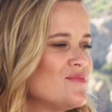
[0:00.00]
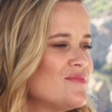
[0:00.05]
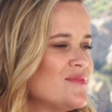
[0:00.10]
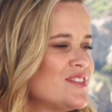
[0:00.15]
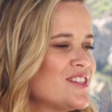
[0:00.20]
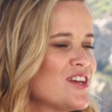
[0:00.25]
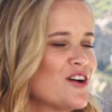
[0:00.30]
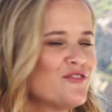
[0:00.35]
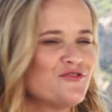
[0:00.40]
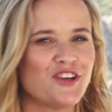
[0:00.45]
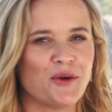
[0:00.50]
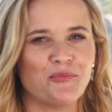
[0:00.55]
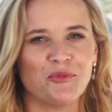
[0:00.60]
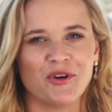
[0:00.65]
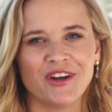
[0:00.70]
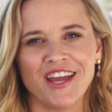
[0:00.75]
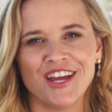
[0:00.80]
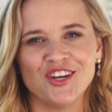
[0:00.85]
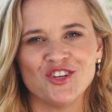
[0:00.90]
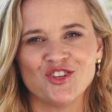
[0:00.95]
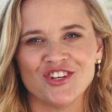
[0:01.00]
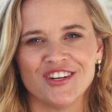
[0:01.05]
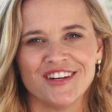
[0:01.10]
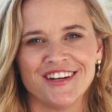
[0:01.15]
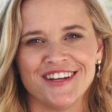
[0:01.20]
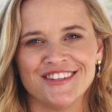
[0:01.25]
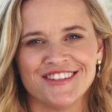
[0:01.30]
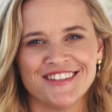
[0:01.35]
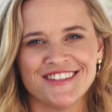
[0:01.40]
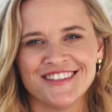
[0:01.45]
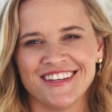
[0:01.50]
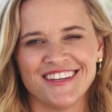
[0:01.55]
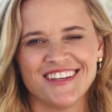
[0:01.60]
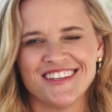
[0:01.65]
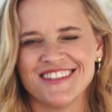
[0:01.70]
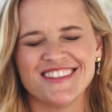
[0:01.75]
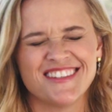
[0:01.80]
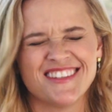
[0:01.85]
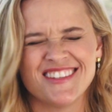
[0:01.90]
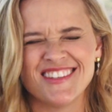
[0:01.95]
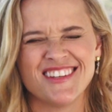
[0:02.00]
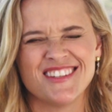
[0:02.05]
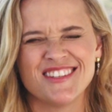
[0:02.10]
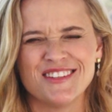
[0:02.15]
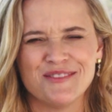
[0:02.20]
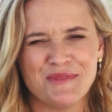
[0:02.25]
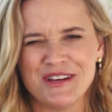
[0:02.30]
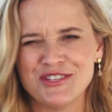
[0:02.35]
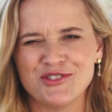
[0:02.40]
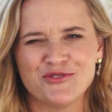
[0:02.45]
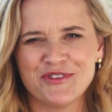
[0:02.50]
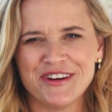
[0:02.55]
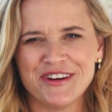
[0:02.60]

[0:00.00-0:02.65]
self-deprecation. I just think it's a must